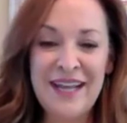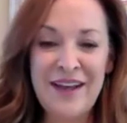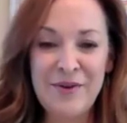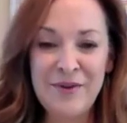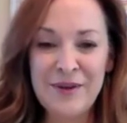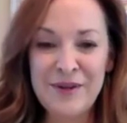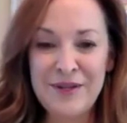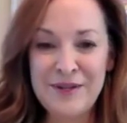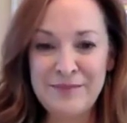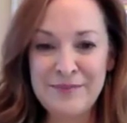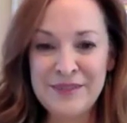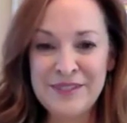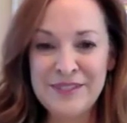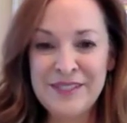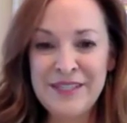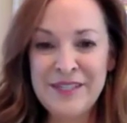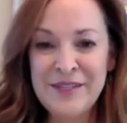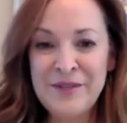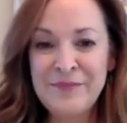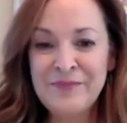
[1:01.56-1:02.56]
outcomes.
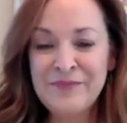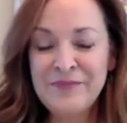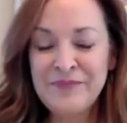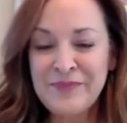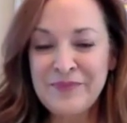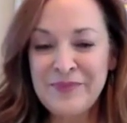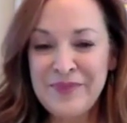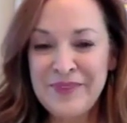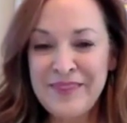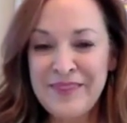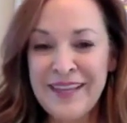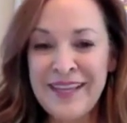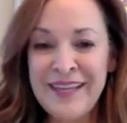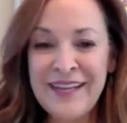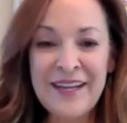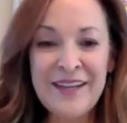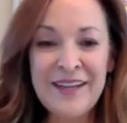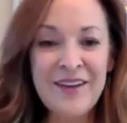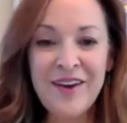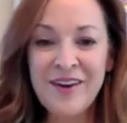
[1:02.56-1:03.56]
And
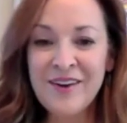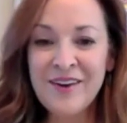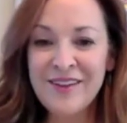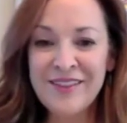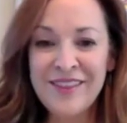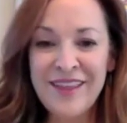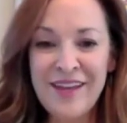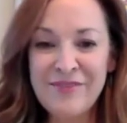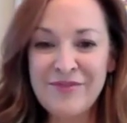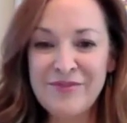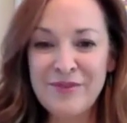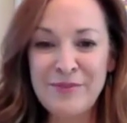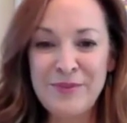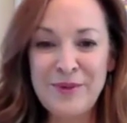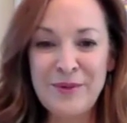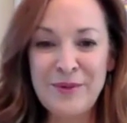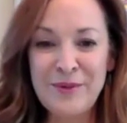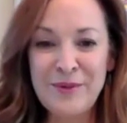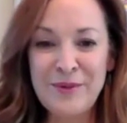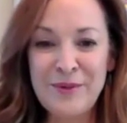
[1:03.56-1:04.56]
I got all that from
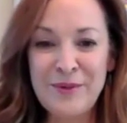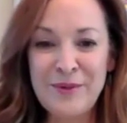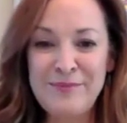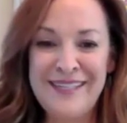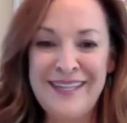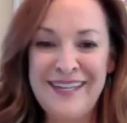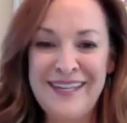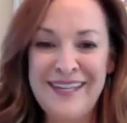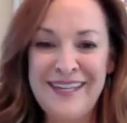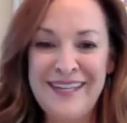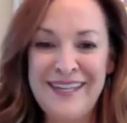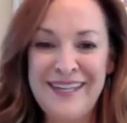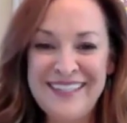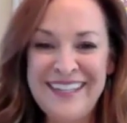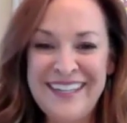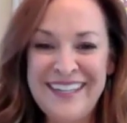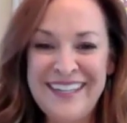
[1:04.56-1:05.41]
your website,